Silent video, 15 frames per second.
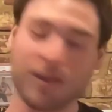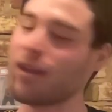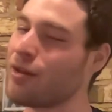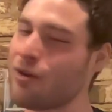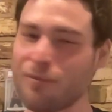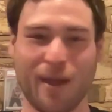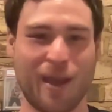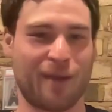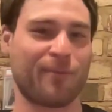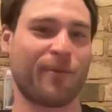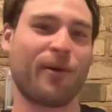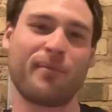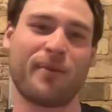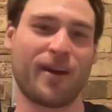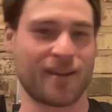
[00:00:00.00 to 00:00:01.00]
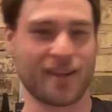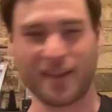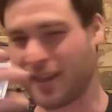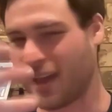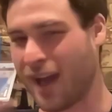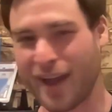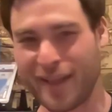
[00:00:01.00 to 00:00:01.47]
you make more money,
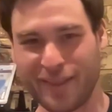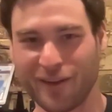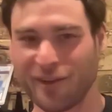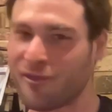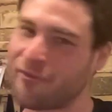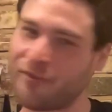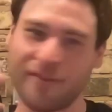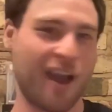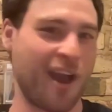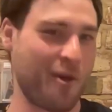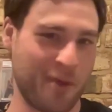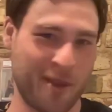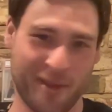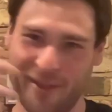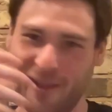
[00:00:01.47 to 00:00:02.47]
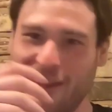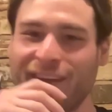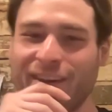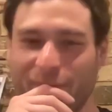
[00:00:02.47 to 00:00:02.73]
kind of. Not really.